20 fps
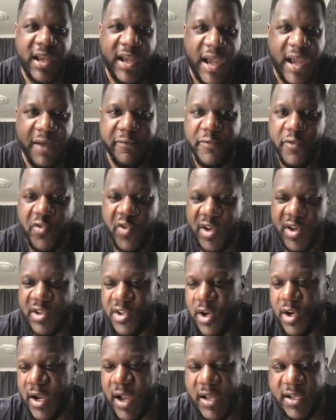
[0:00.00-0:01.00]
And Forex
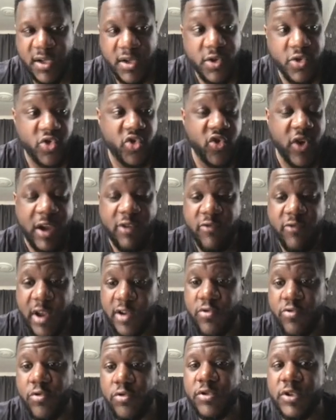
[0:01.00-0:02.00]
Shark has a good track
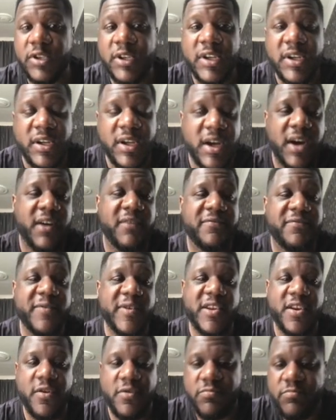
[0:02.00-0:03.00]
record of, you
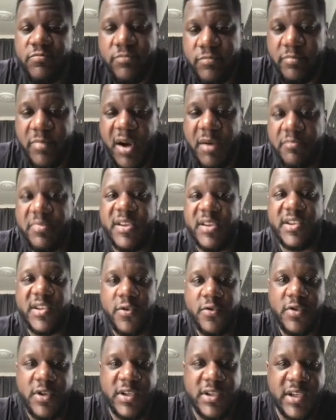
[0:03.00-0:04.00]
know, pumping
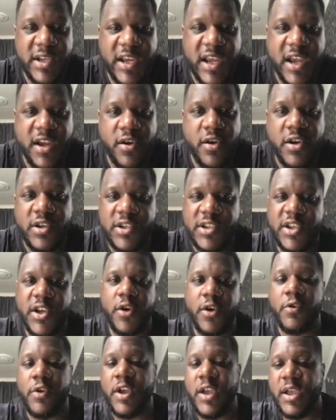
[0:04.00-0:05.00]
tokens. Okay, guys.
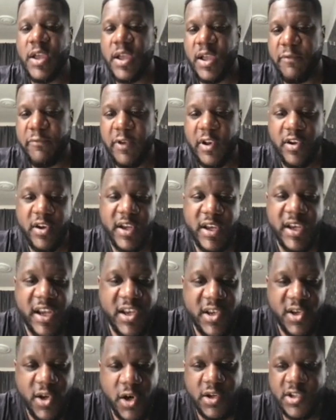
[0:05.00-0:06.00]
So if we look at the
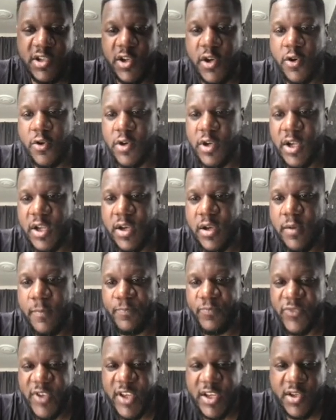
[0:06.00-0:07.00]
DOGS token,
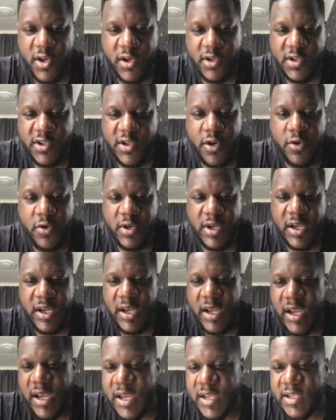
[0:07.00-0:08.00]
the DOGS token
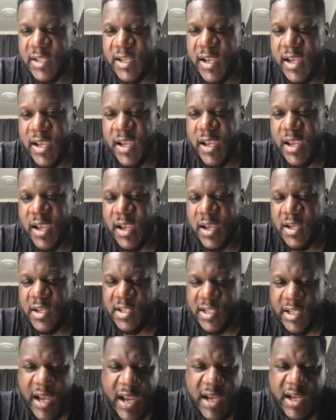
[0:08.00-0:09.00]
is the
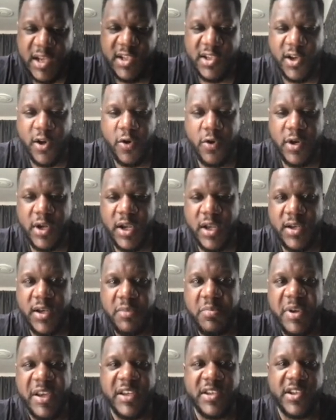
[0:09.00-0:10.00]
staking token. The
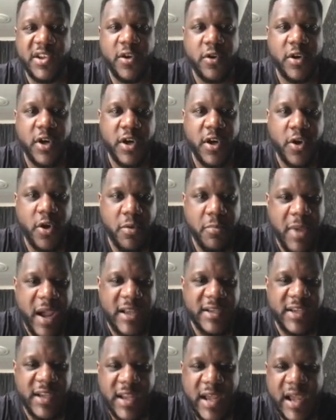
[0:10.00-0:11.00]
PIGS token, going back
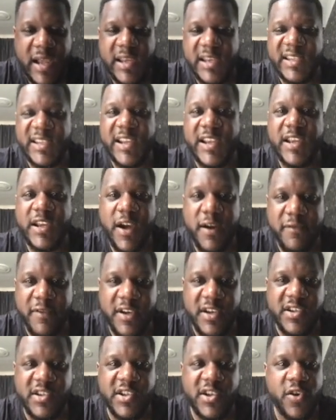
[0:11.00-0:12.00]
to that, is the
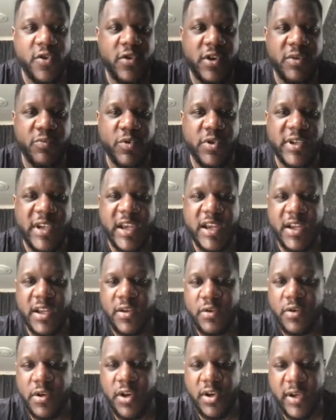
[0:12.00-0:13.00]
governance token. We'll take a
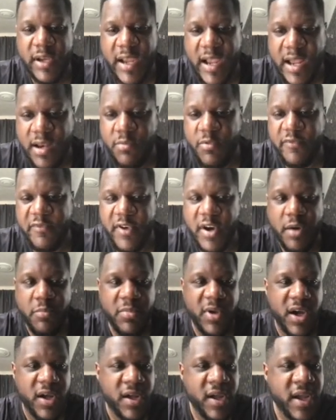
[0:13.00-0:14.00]
look on The Animal Farm,
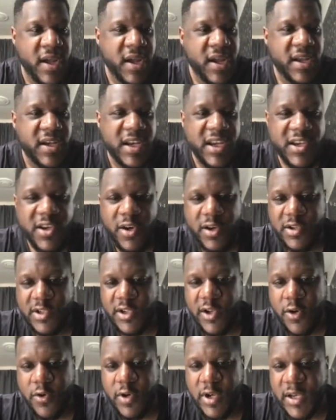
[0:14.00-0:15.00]
but the DOGS
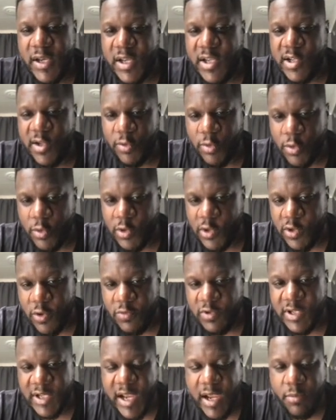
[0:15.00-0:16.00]
token is also
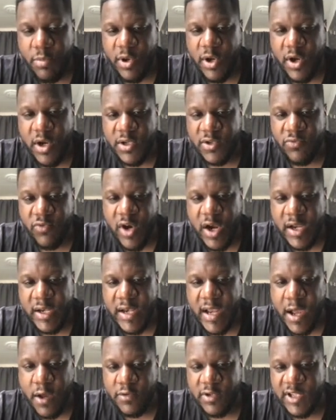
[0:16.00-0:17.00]
stabilized right
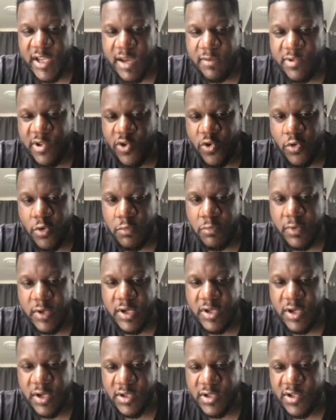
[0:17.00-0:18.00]
now. Same story with the
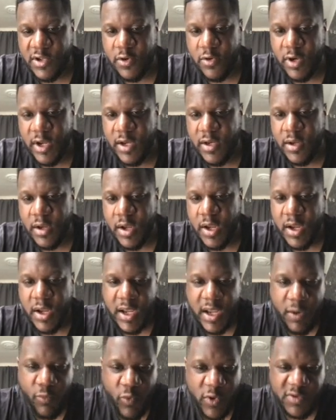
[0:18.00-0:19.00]
DOGS token.
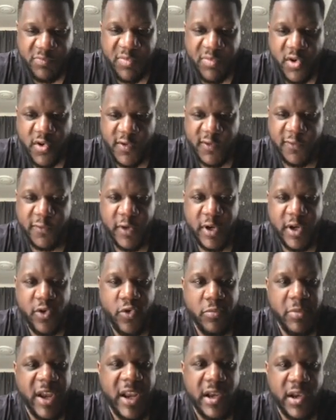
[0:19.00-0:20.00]
It was paused for a little
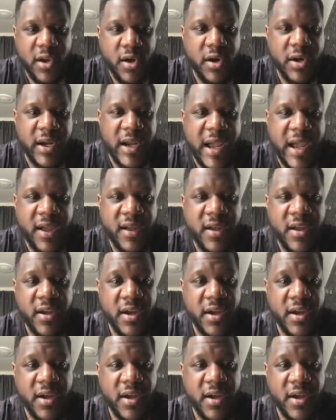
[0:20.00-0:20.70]
bit longer.